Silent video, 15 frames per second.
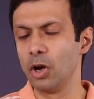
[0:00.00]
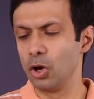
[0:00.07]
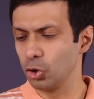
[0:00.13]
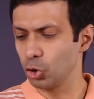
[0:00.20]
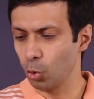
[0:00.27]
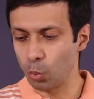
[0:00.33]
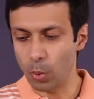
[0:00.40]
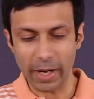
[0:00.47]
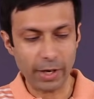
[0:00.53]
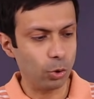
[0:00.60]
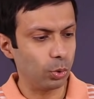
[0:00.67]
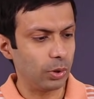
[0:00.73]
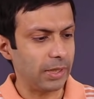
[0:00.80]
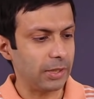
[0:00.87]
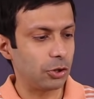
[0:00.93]
So why
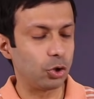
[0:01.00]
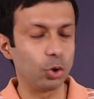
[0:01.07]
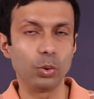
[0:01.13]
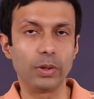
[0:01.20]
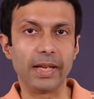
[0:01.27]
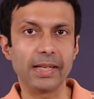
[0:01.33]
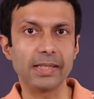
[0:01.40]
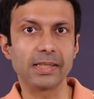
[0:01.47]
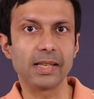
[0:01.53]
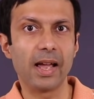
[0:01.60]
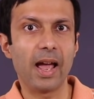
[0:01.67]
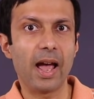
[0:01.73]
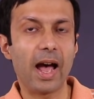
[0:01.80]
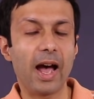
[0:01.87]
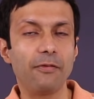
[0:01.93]
do these two things
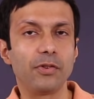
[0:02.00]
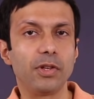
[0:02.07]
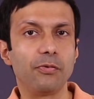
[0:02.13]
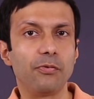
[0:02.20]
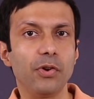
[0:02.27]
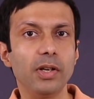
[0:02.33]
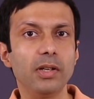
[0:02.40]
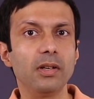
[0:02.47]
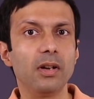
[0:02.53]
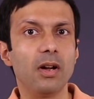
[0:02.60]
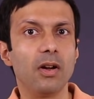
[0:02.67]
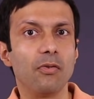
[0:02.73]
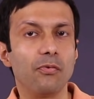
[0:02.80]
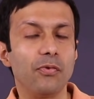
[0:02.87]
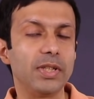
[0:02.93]
have different
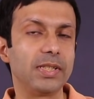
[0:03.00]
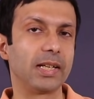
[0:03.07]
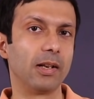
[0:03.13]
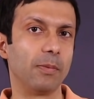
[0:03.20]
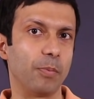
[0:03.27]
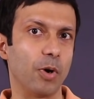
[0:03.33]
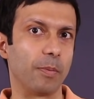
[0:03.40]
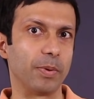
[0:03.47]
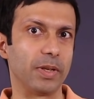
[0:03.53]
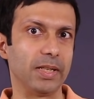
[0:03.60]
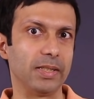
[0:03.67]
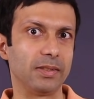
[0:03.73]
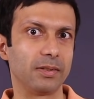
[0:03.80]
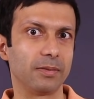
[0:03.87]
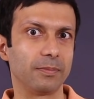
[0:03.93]
physical
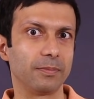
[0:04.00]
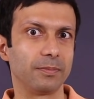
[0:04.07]
properties?